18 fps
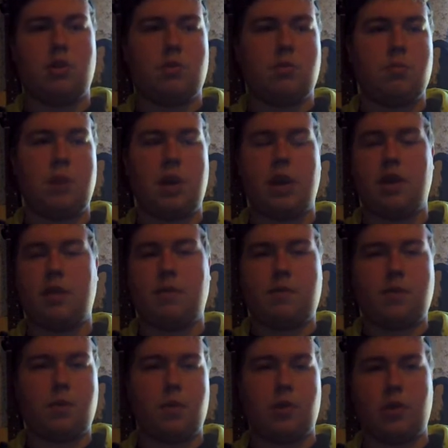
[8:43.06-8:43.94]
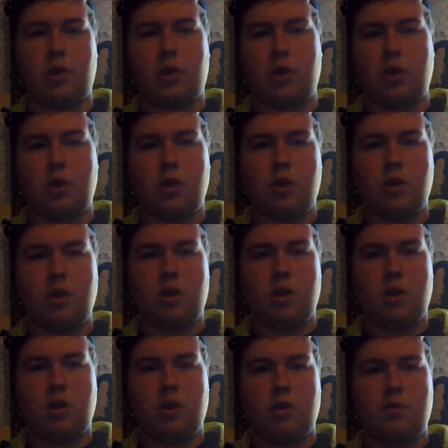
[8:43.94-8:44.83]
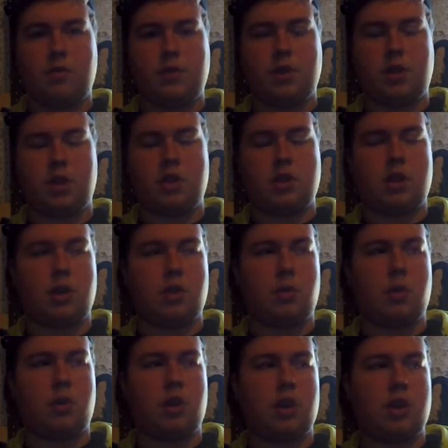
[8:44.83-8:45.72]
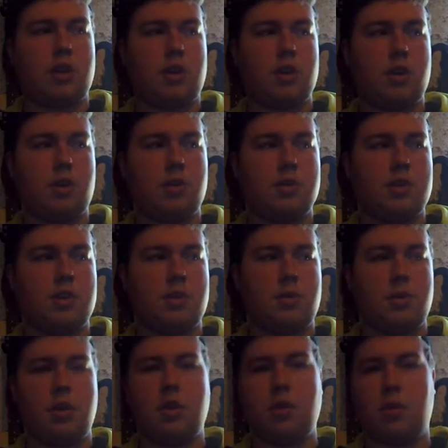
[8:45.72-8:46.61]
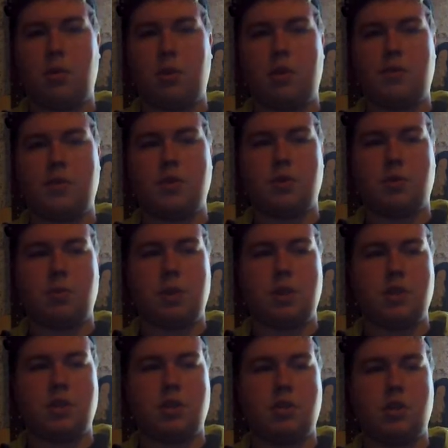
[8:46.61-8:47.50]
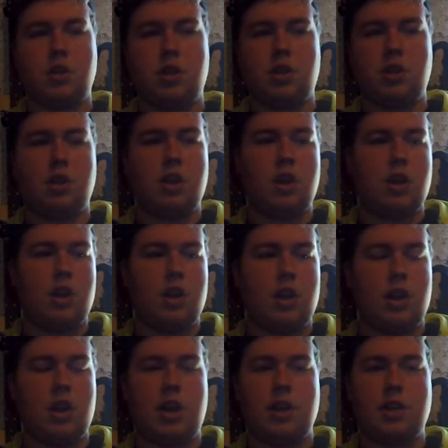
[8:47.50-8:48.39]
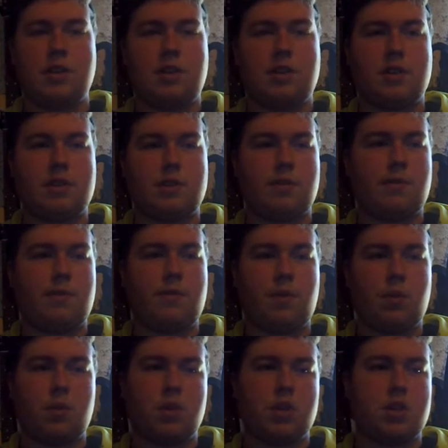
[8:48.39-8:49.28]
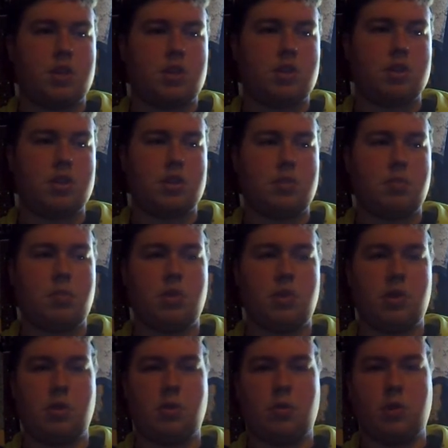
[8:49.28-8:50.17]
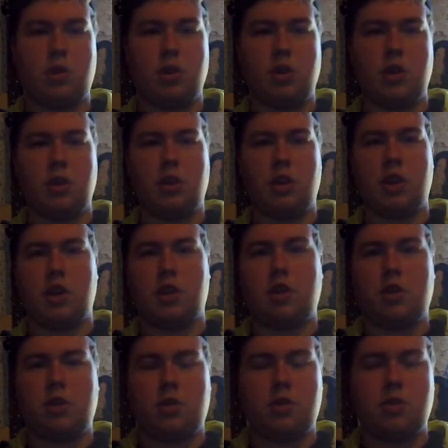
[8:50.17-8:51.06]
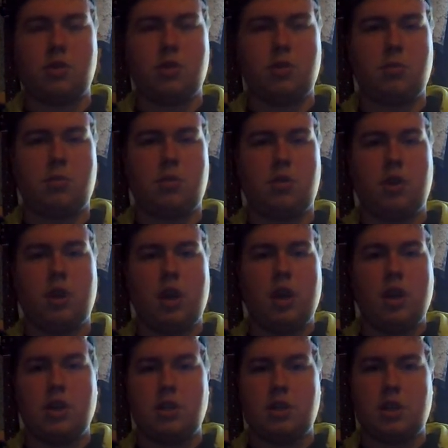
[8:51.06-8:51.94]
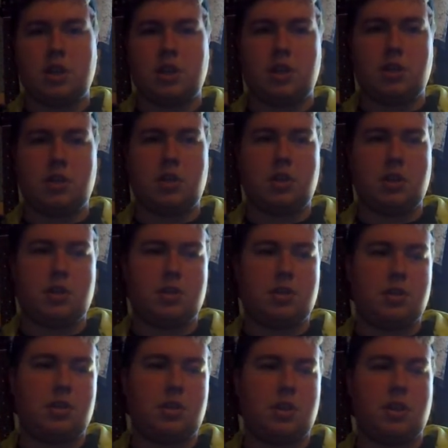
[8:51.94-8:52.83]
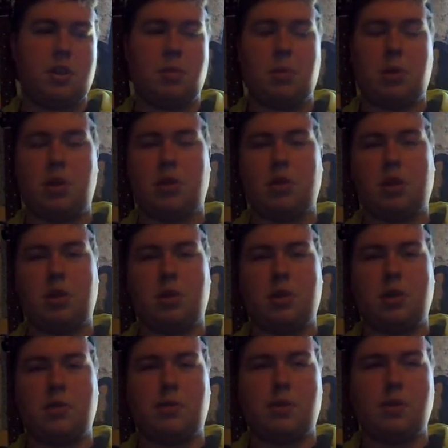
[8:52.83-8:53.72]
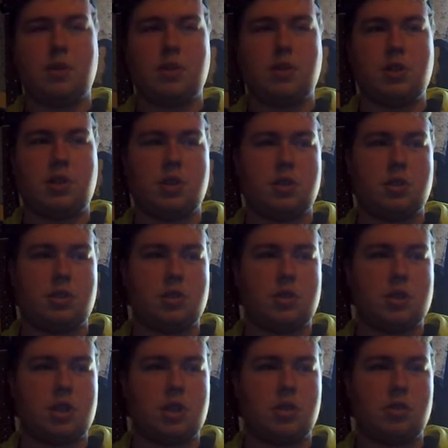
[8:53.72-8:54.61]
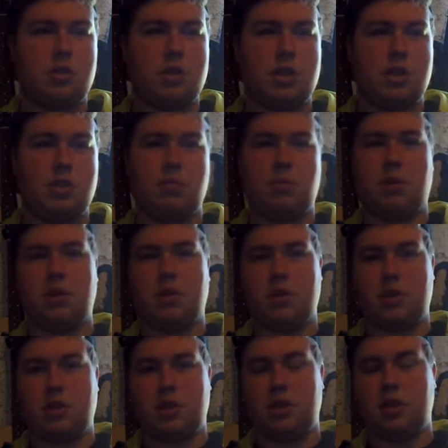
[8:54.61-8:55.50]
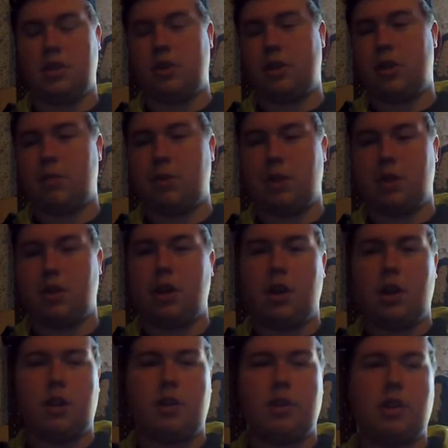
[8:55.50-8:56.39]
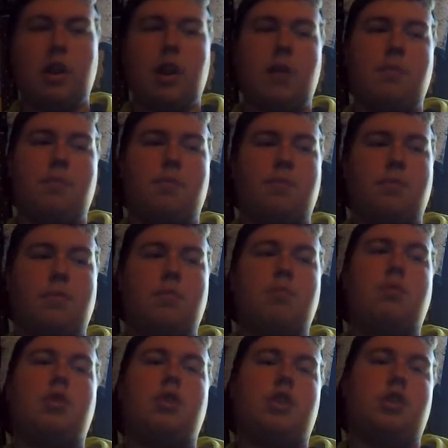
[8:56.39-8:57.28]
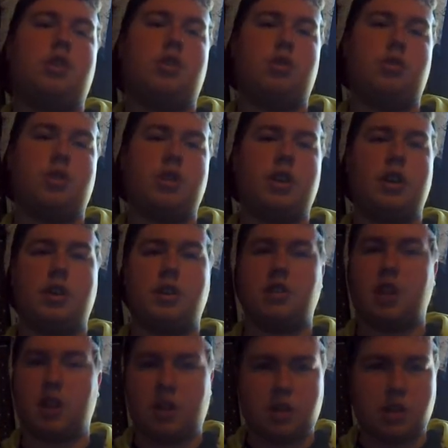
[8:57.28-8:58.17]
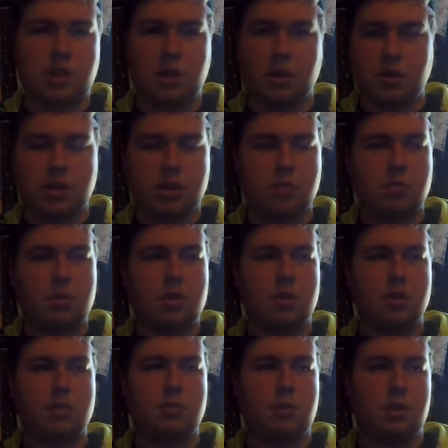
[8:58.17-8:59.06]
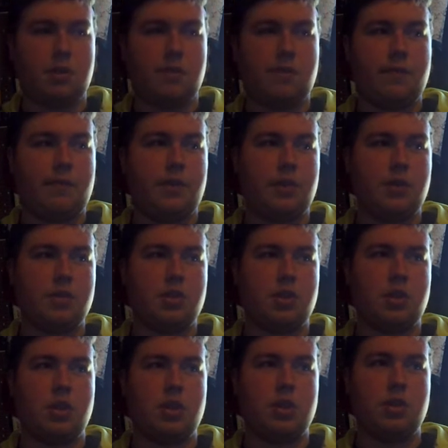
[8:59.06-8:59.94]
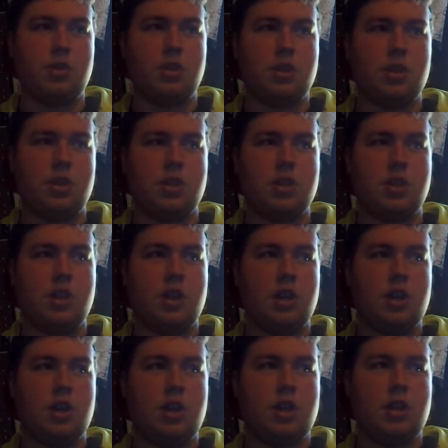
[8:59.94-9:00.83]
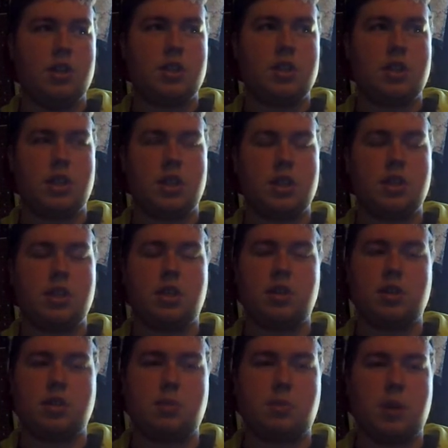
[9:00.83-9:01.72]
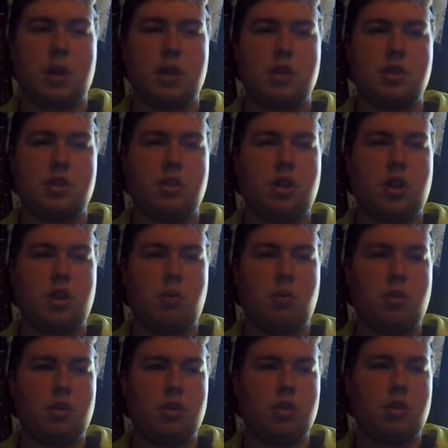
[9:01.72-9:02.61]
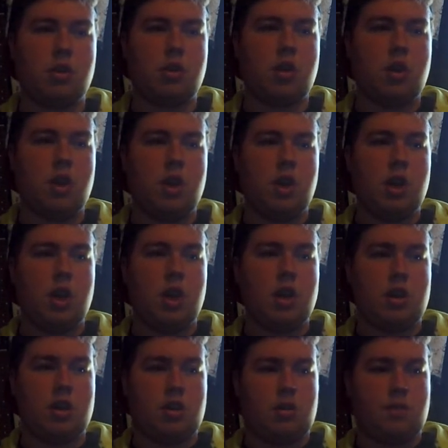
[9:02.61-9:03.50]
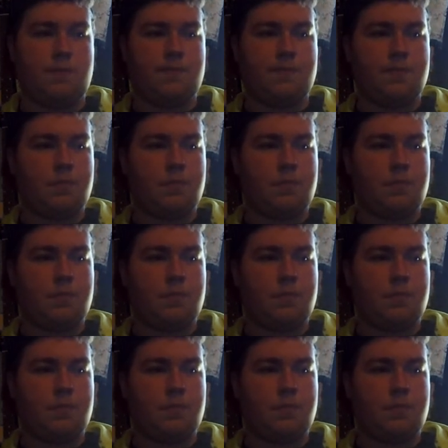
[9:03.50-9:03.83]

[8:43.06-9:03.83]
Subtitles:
back and forth guitar work, and then it goes into another riff. So basically, it has 4 songs put into one. And like another YouTuber said, it can be called 13 Voices because there's 13 parts in it. I mean, I'm pretty sure there's not exactly 13 parts, but it feels like there's just 6 songs mashed into that one. And